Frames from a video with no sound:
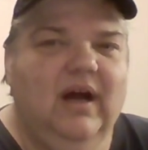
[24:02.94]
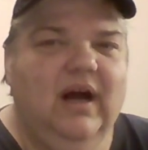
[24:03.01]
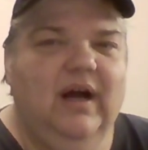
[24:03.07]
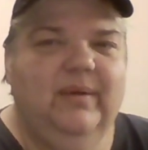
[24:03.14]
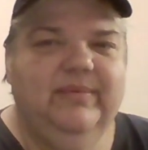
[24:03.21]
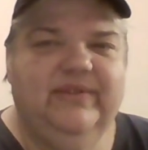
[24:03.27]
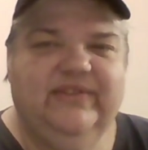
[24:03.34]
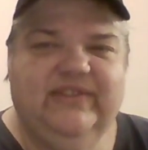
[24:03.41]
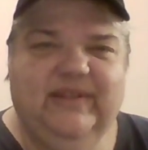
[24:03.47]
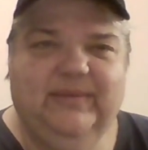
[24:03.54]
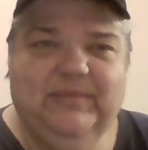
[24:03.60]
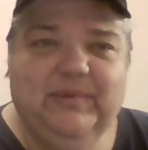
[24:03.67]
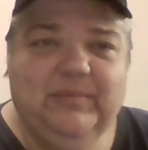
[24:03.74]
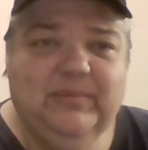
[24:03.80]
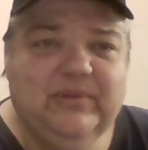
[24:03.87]
The
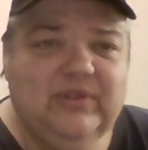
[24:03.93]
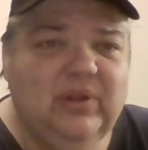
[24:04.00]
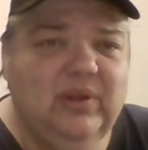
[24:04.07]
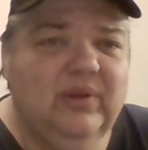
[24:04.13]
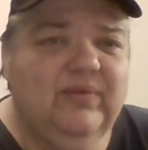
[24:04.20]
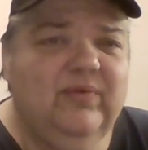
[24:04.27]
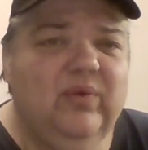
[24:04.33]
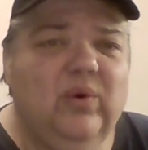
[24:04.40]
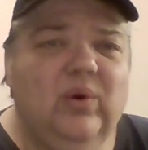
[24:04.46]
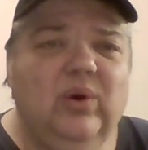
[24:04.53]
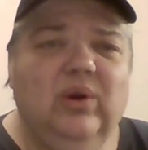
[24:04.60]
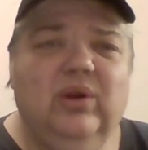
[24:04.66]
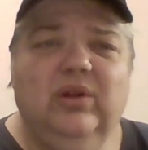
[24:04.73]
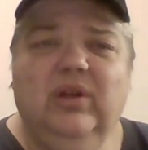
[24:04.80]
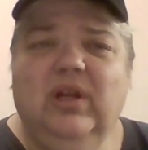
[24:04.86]
symptoms to look
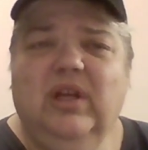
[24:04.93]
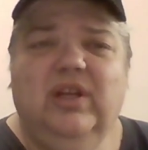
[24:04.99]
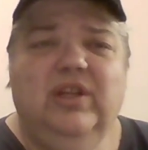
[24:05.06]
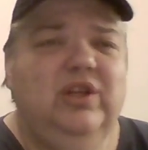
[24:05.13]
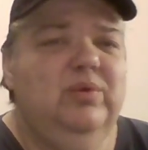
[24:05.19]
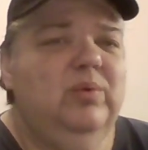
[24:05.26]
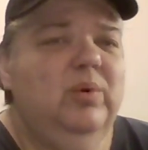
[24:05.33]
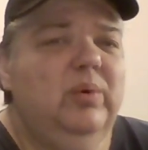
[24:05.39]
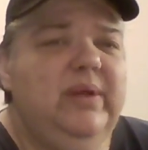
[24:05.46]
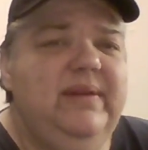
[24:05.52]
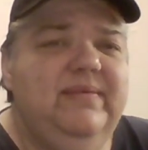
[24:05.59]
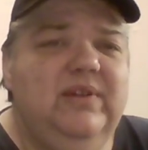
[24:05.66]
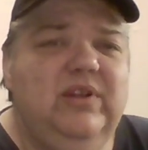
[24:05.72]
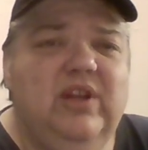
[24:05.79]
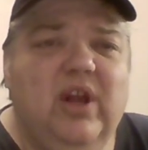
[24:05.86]
for, you won't
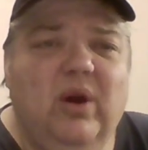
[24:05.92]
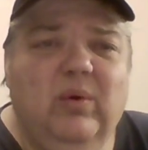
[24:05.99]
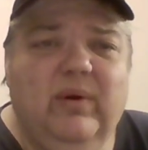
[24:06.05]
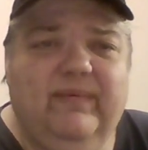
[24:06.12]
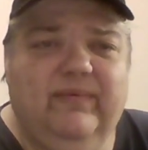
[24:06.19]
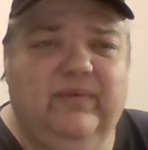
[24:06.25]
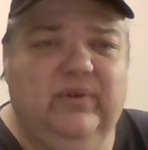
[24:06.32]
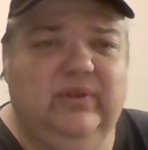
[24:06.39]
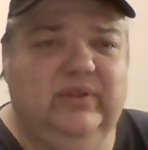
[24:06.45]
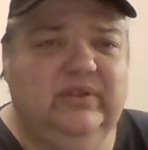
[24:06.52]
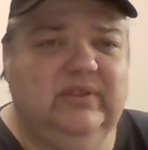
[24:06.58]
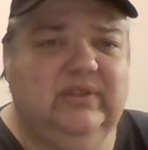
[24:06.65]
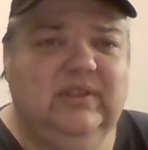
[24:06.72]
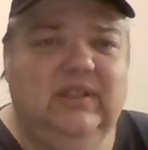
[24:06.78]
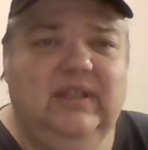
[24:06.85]
even know at
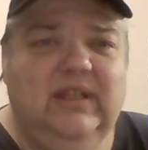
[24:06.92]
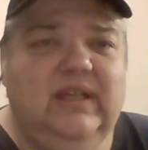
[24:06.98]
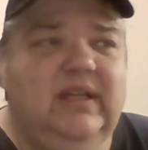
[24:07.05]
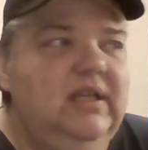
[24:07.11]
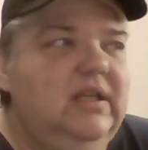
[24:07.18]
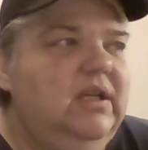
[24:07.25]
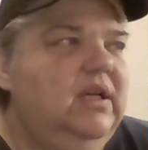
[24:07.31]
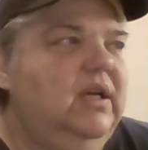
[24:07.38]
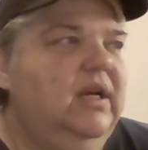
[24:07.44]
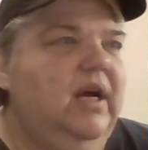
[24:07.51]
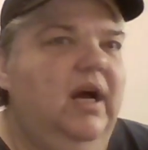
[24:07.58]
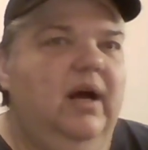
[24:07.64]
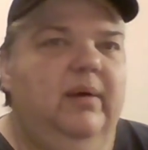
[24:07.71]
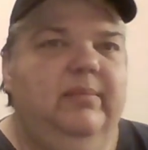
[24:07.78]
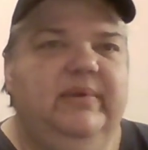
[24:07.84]
first.
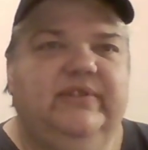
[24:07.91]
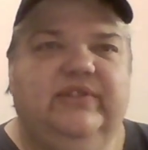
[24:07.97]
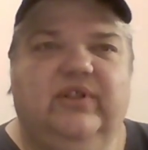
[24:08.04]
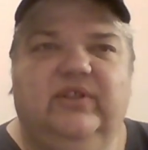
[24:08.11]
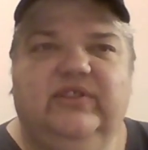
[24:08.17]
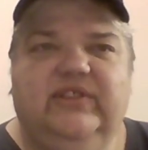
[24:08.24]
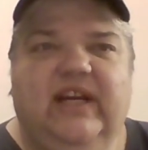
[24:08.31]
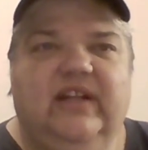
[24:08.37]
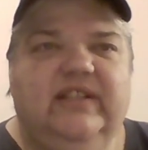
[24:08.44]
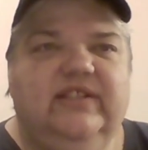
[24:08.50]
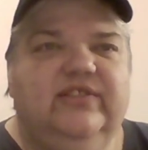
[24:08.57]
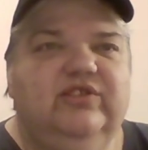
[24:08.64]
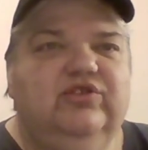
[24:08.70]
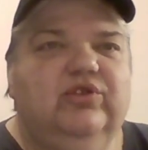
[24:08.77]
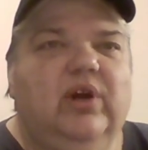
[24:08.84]
It starts out as
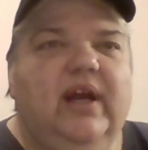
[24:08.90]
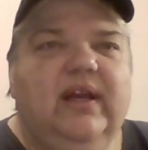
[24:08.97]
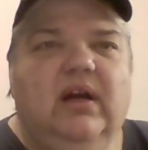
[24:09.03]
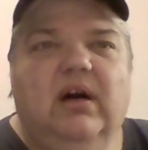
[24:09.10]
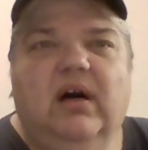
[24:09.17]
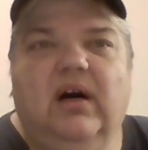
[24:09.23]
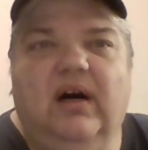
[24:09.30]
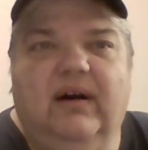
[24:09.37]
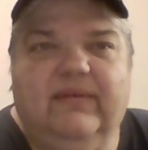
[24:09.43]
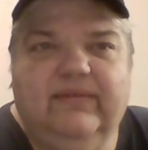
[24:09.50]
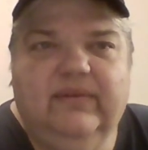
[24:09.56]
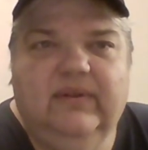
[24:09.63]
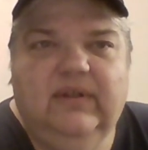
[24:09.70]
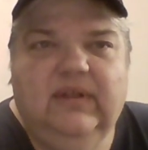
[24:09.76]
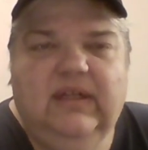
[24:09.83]
a dry
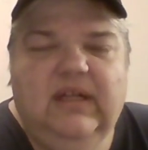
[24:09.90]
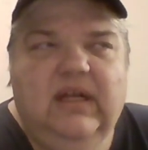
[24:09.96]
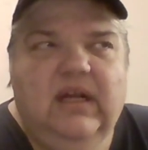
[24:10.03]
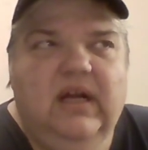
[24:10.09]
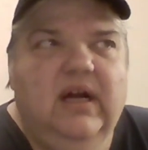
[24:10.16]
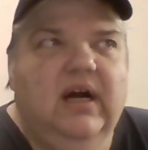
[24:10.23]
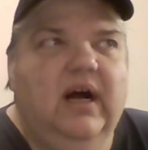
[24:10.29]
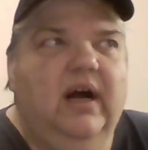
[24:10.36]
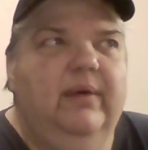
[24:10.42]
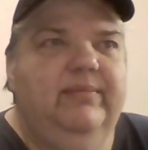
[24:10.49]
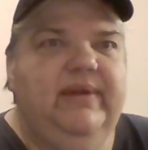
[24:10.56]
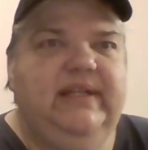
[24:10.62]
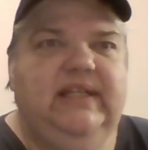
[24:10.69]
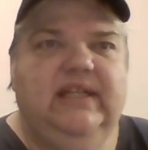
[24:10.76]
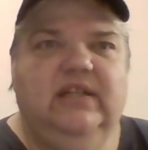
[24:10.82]
cough.
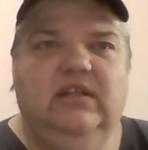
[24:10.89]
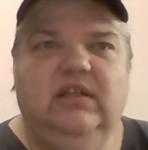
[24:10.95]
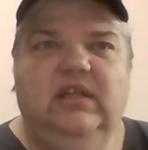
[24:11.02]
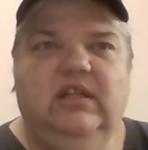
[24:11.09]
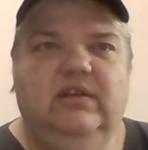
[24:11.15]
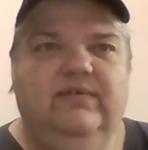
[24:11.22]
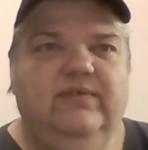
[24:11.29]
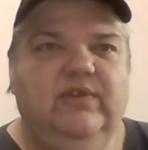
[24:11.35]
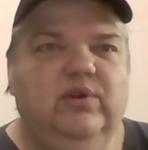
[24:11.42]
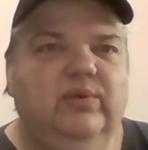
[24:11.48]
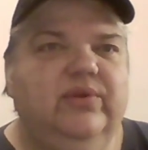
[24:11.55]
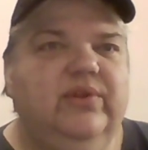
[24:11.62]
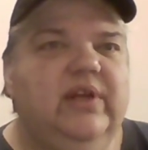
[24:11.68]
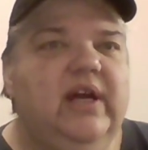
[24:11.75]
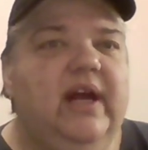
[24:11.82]
They did an interview
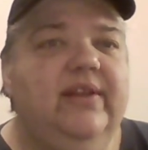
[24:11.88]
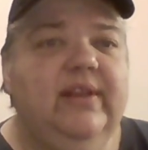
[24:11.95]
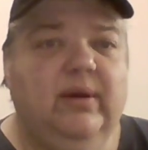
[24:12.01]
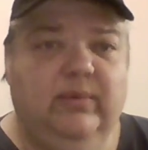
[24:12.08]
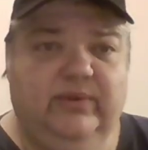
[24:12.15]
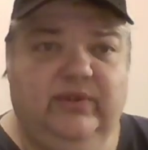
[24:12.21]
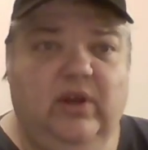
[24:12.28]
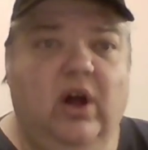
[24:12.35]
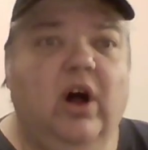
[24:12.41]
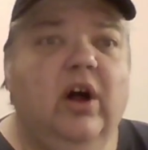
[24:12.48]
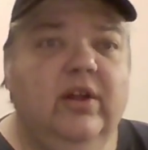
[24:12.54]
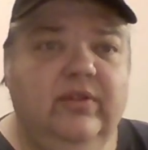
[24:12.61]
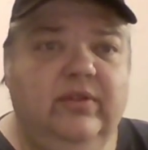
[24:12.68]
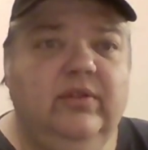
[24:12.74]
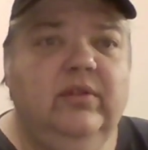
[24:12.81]
with a guy that was
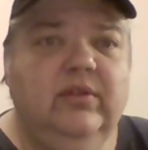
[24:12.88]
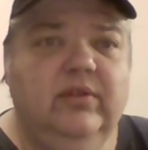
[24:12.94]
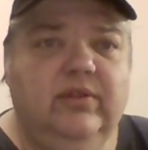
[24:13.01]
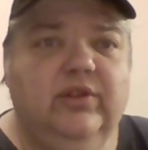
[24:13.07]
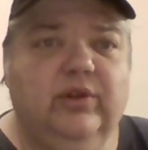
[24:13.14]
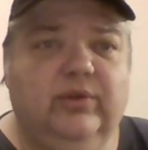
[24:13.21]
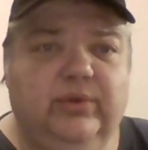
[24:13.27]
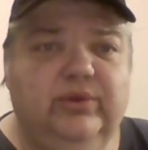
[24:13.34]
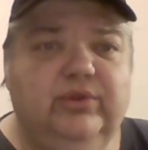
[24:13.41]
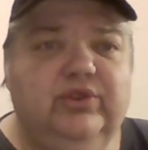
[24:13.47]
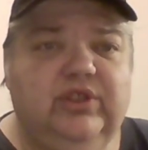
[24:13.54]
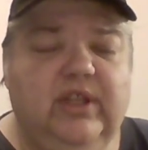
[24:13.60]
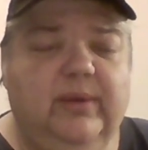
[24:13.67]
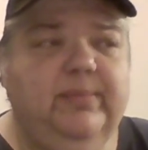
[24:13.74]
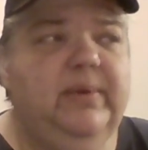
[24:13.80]
on the cruise
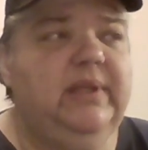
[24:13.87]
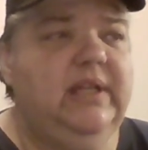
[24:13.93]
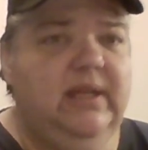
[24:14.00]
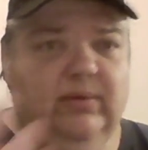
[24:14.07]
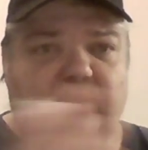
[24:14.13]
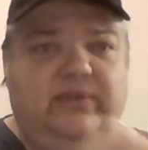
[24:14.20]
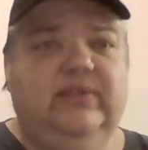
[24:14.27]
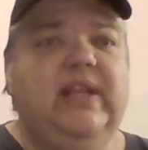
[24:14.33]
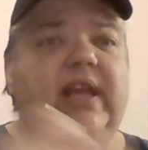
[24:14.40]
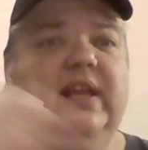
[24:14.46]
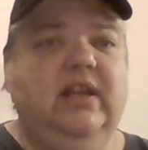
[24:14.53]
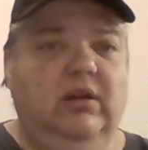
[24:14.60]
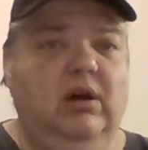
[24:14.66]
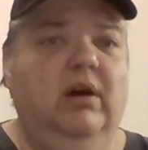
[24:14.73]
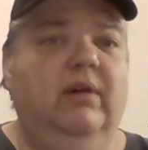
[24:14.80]
ship and he was
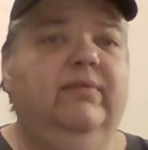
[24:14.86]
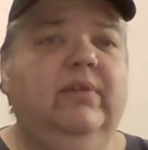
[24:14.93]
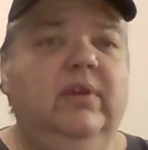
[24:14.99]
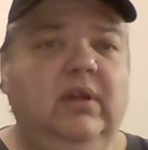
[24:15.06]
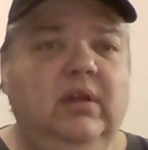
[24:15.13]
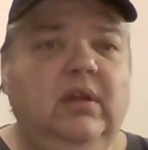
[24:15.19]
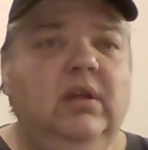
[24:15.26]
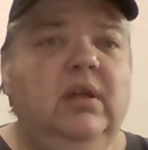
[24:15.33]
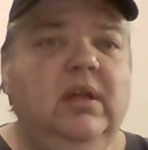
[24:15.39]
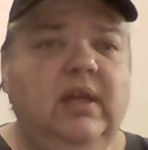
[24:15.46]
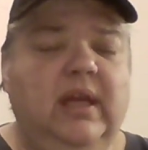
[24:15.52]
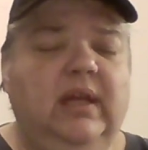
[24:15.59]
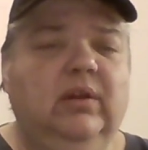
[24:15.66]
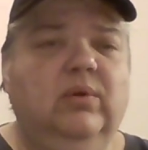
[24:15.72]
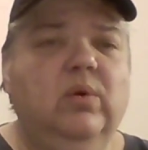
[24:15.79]
taken off
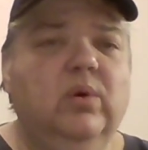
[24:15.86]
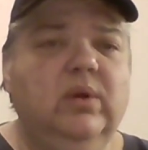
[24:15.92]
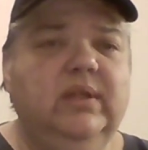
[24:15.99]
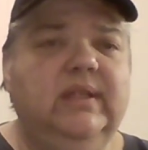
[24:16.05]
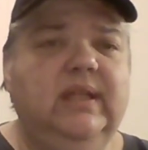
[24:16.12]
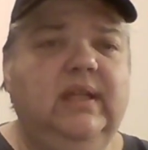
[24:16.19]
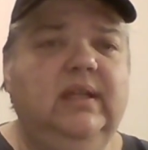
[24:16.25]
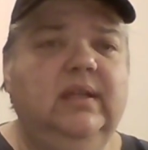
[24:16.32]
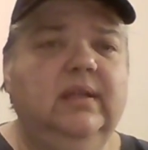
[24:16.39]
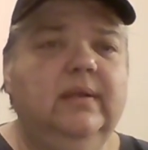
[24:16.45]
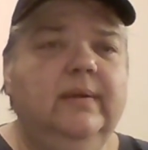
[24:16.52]
and quarantined.